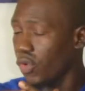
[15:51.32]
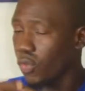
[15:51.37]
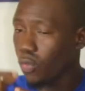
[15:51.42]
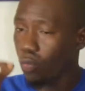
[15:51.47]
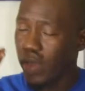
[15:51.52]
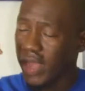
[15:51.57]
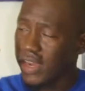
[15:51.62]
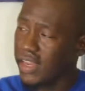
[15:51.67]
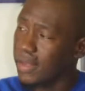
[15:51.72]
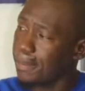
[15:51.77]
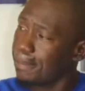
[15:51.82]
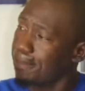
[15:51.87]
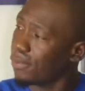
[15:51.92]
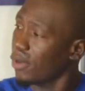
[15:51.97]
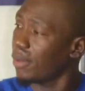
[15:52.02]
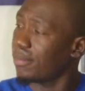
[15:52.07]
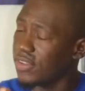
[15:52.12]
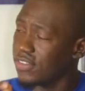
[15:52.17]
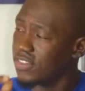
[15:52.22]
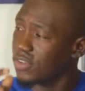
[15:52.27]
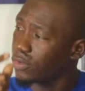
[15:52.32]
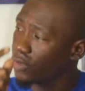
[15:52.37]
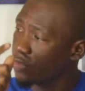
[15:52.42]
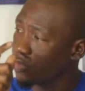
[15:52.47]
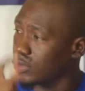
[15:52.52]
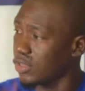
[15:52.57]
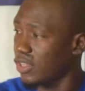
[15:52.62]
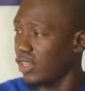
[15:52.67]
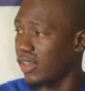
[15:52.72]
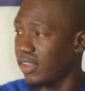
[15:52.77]
When the promise, they want
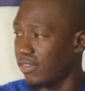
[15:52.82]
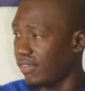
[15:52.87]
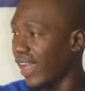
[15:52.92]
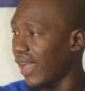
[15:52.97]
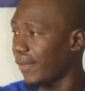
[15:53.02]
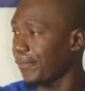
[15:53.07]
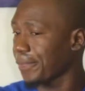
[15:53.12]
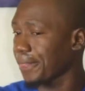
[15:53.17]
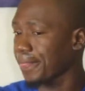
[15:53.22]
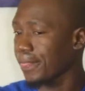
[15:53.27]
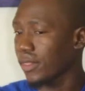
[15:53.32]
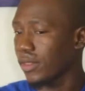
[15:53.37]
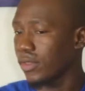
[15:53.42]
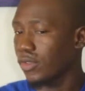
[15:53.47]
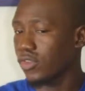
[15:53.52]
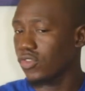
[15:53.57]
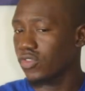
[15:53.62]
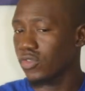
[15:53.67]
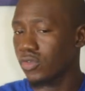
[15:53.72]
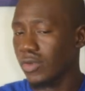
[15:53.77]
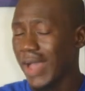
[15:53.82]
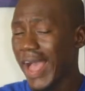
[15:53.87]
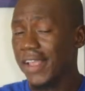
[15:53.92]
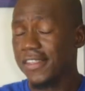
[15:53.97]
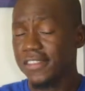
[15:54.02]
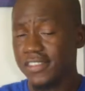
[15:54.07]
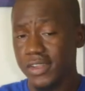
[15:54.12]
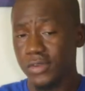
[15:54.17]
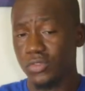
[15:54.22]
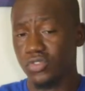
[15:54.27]
to deliver. So I
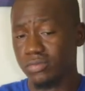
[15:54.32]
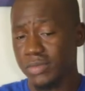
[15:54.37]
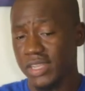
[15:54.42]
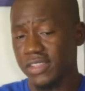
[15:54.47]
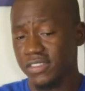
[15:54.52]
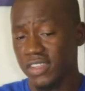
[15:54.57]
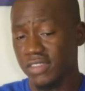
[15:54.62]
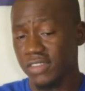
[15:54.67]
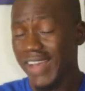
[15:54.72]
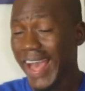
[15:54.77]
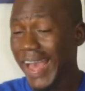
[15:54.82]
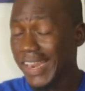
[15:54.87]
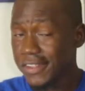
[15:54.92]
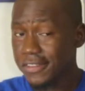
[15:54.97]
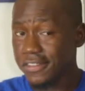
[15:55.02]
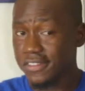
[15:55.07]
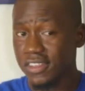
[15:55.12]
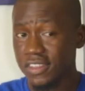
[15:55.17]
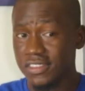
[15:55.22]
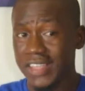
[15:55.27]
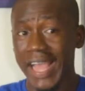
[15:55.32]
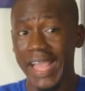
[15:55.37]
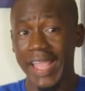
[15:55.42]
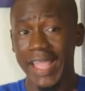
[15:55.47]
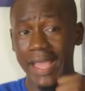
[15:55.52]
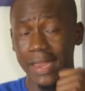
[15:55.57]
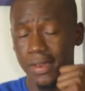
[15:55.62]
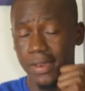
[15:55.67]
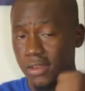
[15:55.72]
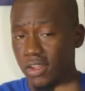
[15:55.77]
said to myself, at this stage, I
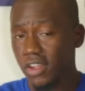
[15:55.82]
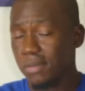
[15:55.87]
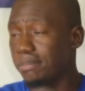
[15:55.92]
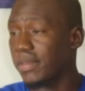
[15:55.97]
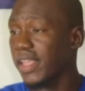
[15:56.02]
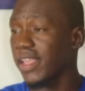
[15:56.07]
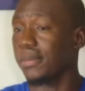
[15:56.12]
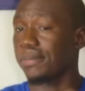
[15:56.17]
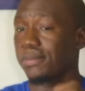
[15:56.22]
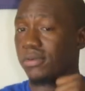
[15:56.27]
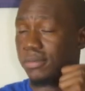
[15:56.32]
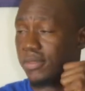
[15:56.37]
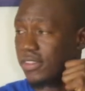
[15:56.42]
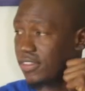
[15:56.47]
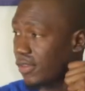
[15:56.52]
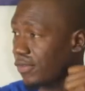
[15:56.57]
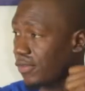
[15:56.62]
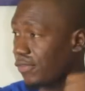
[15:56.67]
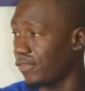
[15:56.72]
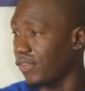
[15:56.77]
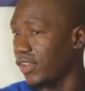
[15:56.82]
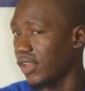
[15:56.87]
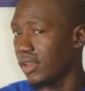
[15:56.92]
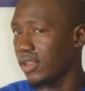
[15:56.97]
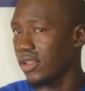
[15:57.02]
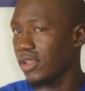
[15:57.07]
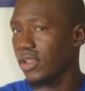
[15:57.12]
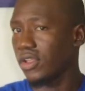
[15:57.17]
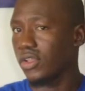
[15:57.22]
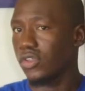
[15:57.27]
cannot make a promise and fail.
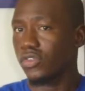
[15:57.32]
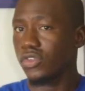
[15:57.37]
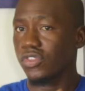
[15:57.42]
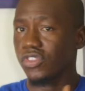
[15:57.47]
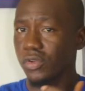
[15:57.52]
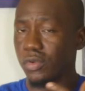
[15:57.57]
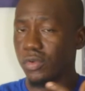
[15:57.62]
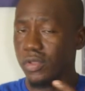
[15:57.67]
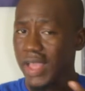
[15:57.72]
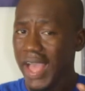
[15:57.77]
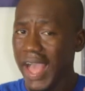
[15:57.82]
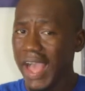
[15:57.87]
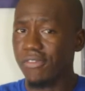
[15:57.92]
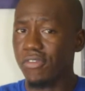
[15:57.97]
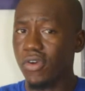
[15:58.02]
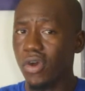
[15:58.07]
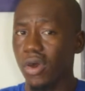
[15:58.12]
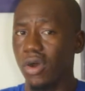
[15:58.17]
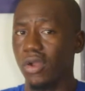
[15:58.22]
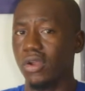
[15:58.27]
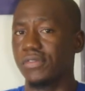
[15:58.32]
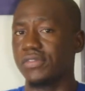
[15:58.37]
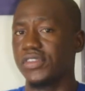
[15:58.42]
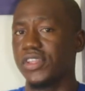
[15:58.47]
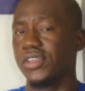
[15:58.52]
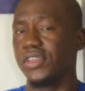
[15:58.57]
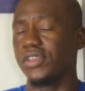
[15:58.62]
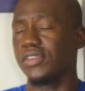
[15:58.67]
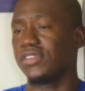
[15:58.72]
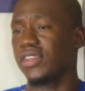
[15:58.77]
So today we have all of
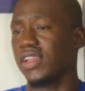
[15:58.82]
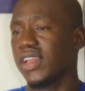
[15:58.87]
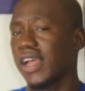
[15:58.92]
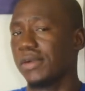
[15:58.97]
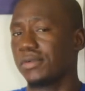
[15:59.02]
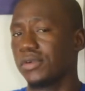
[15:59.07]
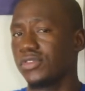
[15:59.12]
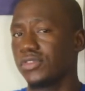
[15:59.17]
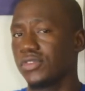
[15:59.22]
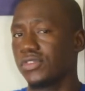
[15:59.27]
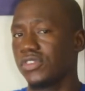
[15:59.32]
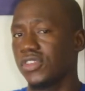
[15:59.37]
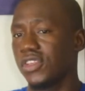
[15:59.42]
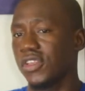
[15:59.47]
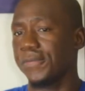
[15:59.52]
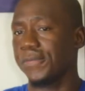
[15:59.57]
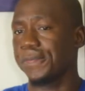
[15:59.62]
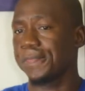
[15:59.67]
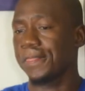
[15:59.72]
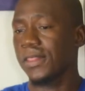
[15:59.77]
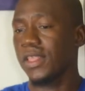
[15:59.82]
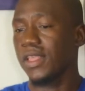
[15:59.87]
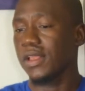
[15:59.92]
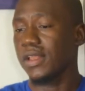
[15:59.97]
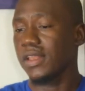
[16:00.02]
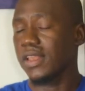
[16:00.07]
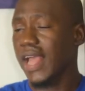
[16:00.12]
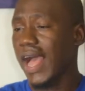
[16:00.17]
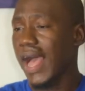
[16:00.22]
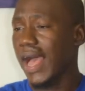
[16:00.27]
these, and I want to say
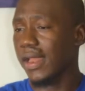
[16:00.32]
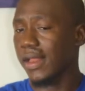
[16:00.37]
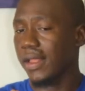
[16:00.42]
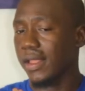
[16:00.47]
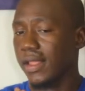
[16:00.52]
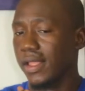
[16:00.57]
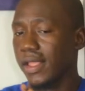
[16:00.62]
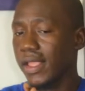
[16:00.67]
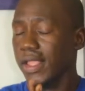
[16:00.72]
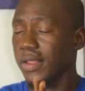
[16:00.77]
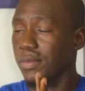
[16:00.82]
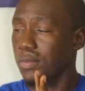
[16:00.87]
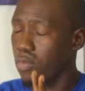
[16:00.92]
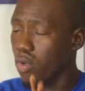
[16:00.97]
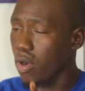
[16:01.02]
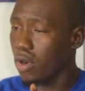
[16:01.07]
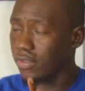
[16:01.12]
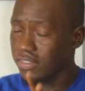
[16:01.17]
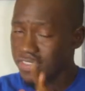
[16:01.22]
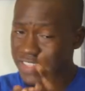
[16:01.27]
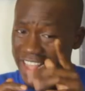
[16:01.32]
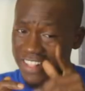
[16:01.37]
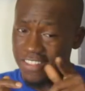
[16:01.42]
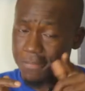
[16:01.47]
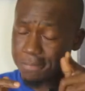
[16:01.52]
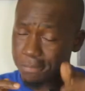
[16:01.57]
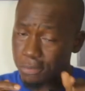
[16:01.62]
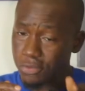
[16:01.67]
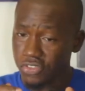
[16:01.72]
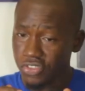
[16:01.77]
that it was
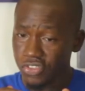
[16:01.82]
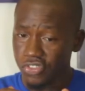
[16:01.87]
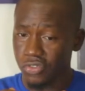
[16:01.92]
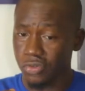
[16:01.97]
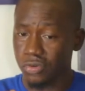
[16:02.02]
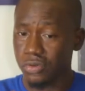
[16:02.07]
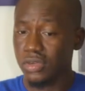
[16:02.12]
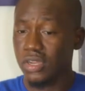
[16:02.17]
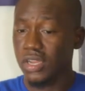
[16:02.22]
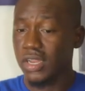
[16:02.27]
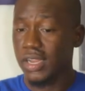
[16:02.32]
that position